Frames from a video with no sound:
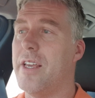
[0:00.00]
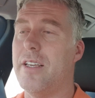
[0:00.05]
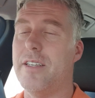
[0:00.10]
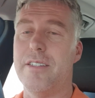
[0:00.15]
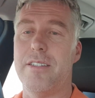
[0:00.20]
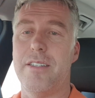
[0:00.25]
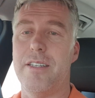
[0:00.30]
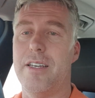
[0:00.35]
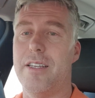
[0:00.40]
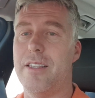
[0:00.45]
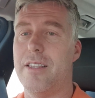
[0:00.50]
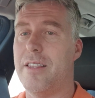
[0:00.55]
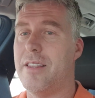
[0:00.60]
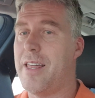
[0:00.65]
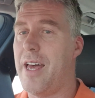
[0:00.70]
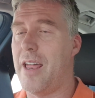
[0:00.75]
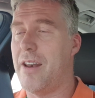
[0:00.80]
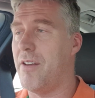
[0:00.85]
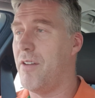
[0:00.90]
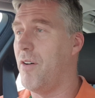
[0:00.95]
is that
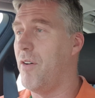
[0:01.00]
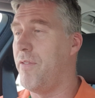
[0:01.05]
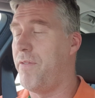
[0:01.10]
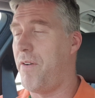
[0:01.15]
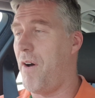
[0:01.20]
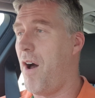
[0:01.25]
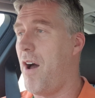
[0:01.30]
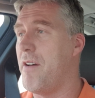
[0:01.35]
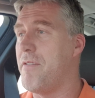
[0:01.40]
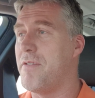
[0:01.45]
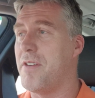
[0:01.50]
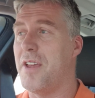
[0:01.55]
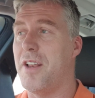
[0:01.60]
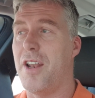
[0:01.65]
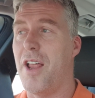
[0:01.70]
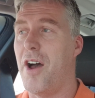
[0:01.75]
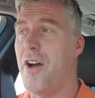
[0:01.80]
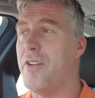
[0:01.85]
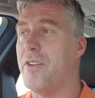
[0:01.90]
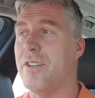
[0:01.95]
5-year
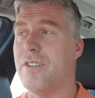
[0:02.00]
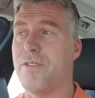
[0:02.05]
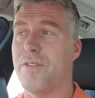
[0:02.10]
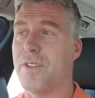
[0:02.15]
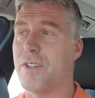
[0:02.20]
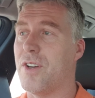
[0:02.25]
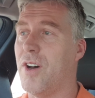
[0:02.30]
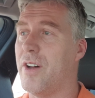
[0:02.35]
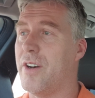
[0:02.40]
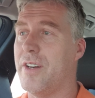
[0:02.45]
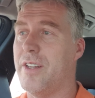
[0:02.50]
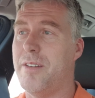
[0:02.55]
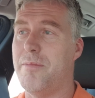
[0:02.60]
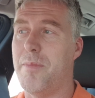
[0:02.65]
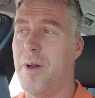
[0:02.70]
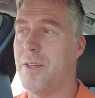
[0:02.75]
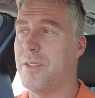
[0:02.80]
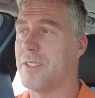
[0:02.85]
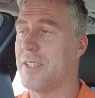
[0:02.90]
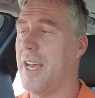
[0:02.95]
loan is forgotten in
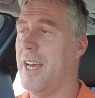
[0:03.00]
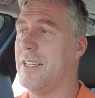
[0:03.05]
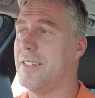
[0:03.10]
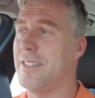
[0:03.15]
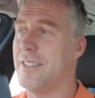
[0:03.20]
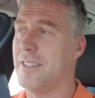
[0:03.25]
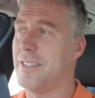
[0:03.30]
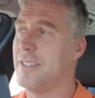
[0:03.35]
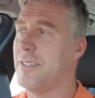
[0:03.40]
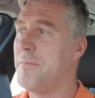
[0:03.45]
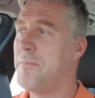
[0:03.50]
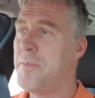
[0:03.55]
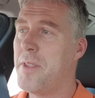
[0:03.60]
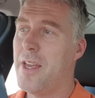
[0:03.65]
most cases.